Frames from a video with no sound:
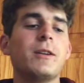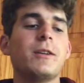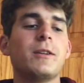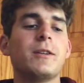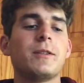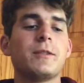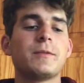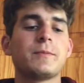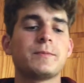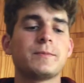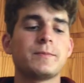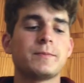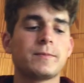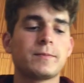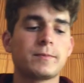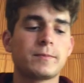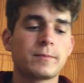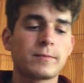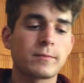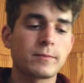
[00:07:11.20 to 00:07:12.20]

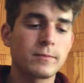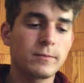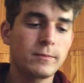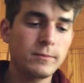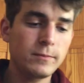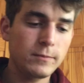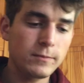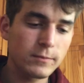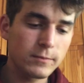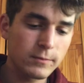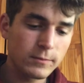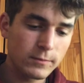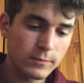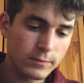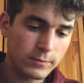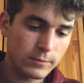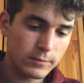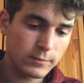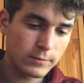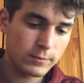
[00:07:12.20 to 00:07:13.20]

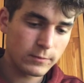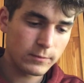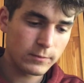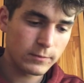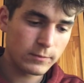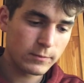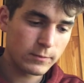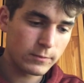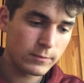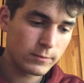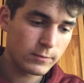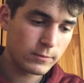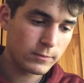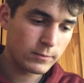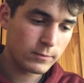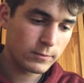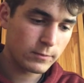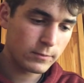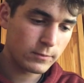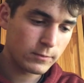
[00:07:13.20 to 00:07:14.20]

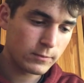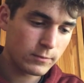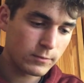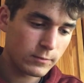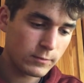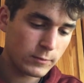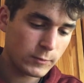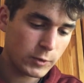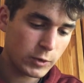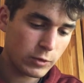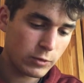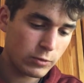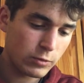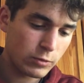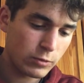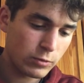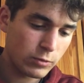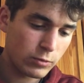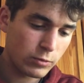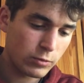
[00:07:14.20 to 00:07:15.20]

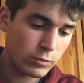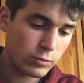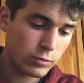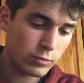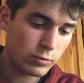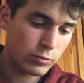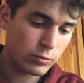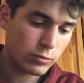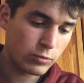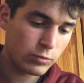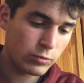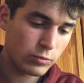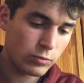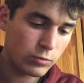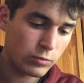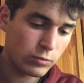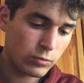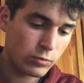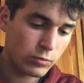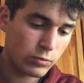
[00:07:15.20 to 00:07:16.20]

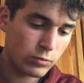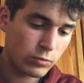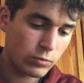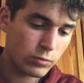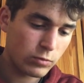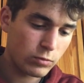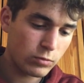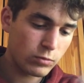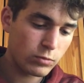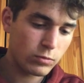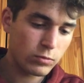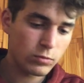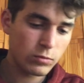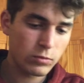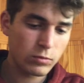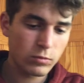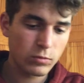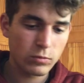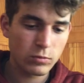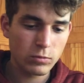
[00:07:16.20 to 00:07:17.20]

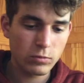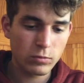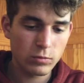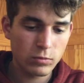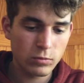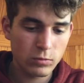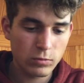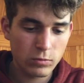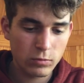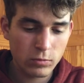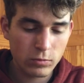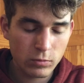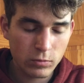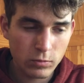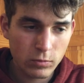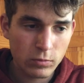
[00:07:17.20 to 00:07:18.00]
Nobody speaks.